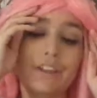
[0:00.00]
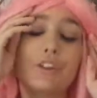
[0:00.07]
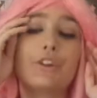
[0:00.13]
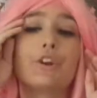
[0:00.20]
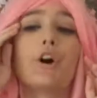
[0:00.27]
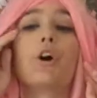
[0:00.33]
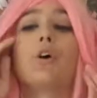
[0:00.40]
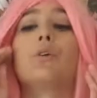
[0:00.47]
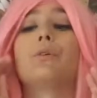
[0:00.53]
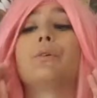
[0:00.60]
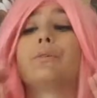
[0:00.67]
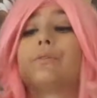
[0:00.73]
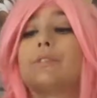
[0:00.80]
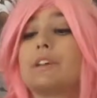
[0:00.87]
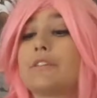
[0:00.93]
You know,
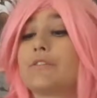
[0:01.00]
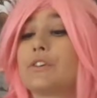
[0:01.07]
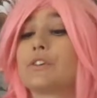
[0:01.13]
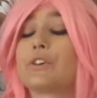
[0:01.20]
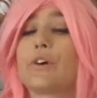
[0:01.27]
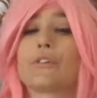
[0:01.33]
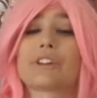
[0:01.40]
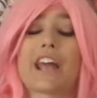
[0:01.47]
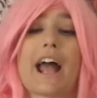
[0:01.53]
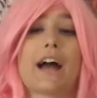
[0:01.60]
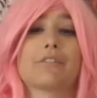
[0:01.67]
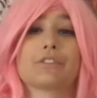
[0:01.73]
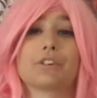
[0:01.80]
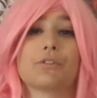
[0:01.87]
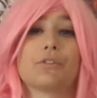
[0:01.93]
if you don't
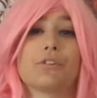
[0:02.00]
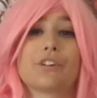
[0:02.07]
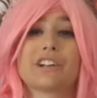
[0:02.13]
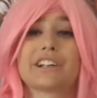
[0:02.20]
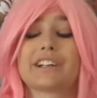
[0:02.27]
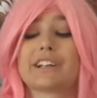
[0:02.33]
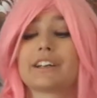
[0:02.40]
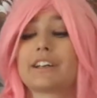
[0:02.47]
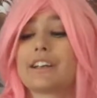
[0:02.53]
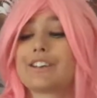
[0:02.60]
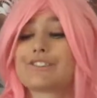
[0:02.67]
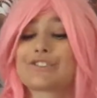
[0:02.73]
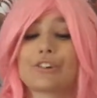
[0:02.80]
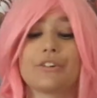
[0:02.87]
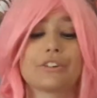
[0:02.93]
have the look,
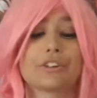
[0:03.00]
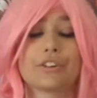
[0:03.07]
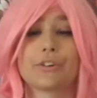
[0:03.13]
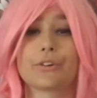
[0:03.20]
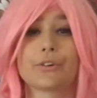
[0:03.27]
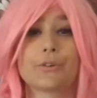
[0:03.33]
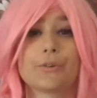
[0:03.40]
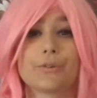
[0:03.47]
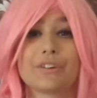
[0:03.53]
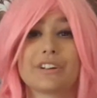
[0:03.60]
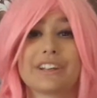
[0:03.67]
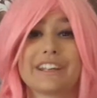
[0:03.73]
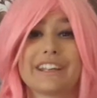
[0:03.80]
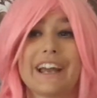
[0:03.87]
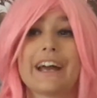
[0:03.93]
it's going to
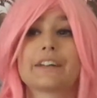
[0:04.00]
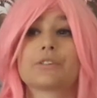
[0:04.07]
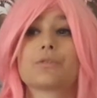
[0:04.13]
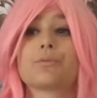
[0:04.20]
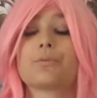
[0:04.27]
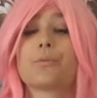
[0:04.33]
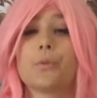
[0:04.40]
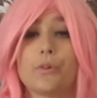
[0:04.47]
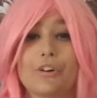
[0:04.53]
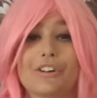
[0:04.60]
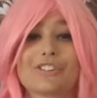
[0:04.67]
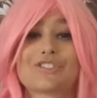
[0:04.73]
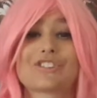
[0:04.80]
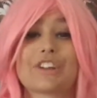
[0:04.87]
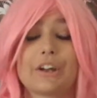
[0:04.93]
get
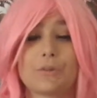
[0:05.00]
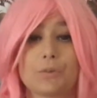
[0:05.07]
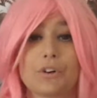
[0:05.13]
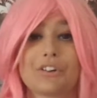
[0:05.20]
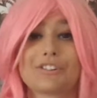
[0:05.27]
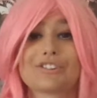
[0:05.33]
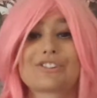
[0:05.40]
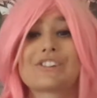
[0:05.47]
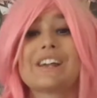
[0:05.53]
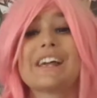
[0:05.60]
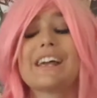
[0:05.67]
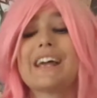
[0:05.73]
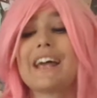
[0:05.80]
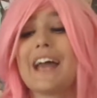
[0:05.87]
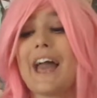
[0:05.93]
worse and worse.
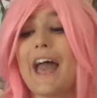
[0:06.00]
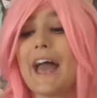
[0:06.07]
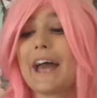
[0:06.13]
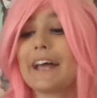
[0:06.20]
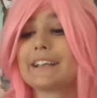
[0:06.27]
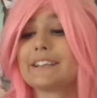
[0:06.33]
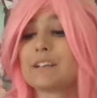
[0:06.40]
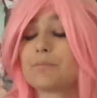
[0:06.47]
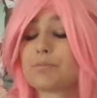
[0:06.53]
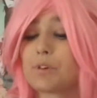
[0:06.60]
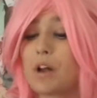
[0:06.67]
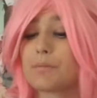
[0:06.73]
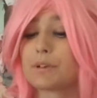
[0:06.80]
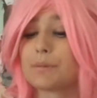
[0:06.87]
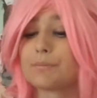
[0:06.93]
And the
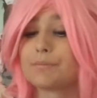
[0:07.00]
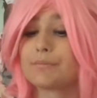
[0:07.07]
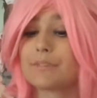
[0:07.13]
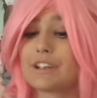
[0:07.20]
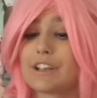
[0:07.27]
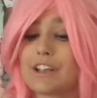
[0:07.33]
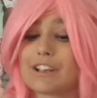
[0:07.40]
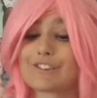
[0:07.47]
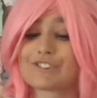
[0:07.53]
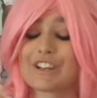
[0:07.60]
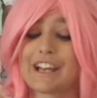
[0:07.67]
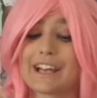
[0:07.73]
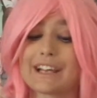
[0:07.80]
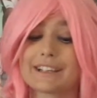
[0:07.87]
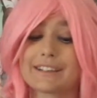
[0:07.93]
problem is
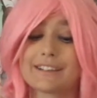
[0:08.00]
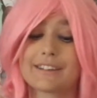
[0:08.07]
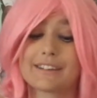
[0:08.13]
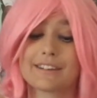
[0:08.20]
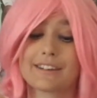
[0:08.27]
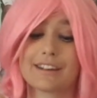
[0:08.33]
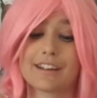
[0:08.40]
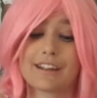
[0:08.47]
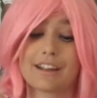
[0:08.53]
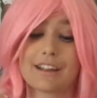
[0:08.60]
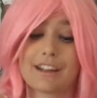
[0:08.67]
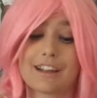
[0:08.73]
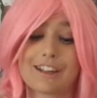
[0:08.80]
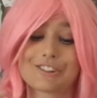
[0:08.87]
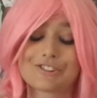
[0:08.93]
that
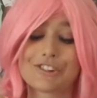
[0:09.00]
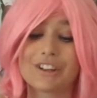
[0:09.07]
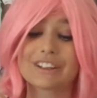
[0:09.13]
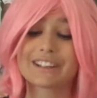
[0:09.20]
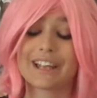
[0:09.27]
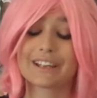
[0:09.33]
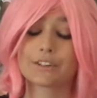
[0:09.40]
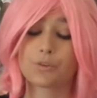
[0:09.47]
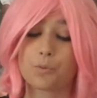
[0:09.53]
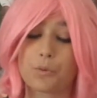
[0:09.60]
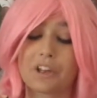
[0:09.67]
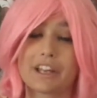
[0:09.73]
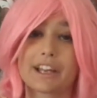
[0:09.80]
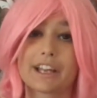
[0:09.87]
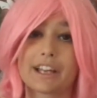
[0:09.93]
it's not that
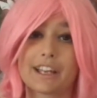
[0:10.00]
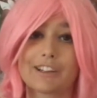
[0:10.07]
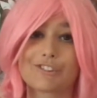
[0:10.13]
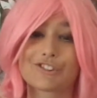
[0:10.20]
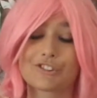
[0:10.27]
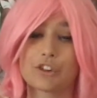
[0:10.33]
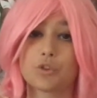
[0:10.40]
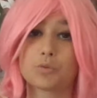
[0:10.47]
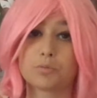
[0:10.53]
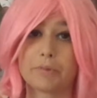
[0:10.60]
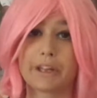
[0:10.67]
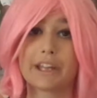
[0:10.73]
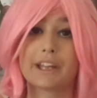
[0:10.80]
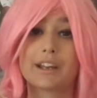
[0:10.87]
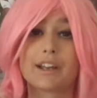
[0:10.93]
wig is too
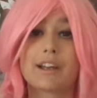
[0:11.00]
big,